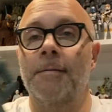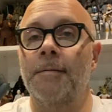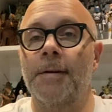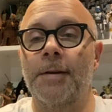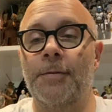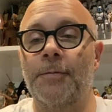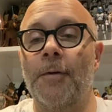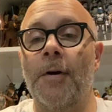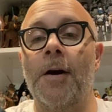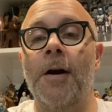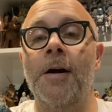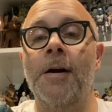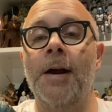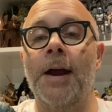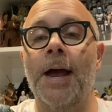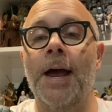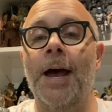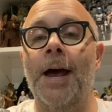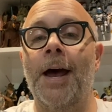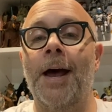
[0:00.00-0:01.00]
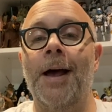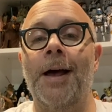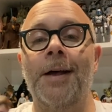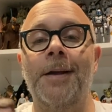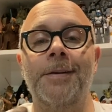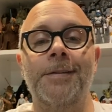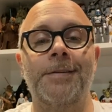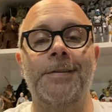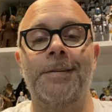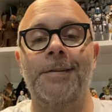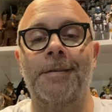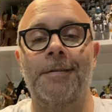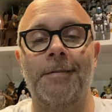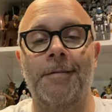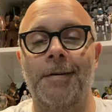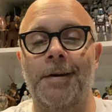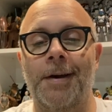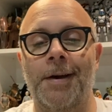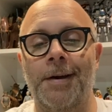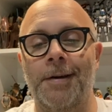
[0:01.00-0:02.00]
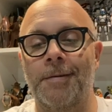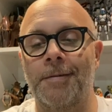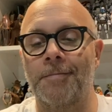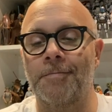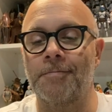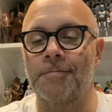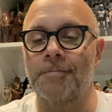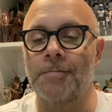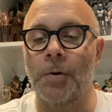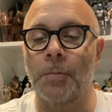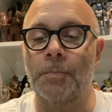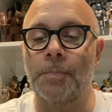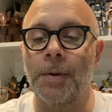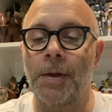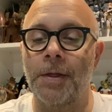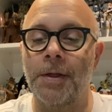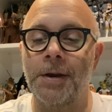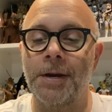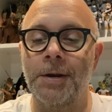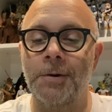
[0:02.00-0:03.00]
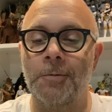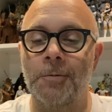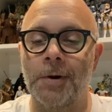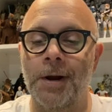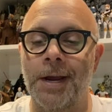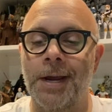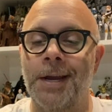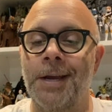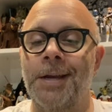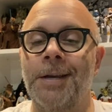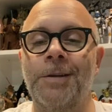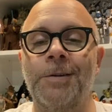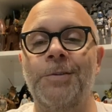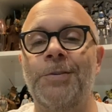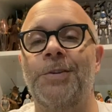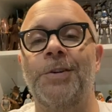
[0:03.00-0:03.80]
As far as mobility range,